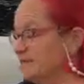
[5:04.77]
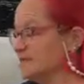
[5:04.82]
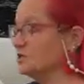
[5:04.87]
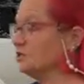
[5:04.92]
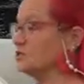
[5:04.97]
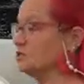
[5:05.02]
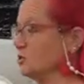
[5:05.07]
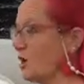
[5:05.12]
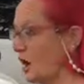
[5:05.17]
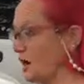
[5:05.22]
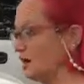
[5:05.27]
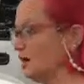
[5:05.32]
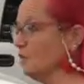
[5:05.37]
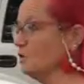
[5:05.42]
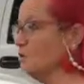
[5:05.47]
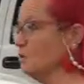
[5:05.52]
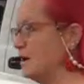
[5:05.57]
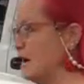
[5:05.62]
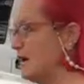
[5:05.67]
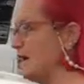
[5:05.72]
to
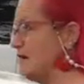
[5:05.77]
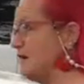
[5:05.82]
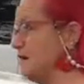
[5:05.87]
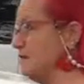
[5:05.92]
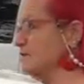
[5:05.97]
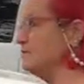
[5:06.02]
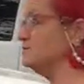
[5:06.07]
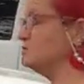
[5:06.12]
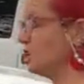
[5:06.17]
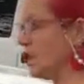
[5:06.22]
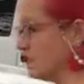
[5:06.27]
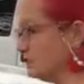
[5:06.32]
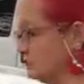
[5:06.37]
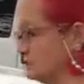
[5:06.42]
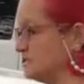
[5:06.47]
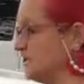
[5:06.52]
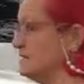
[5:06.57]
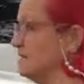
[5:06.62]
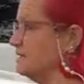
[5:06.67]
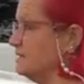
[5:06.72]
struggle with
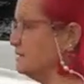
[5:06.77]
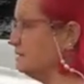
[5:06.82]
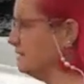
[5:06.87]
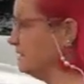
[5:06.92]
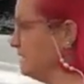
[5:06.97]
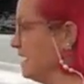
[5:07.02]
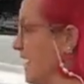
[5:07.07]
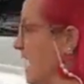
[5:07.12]
jonesing,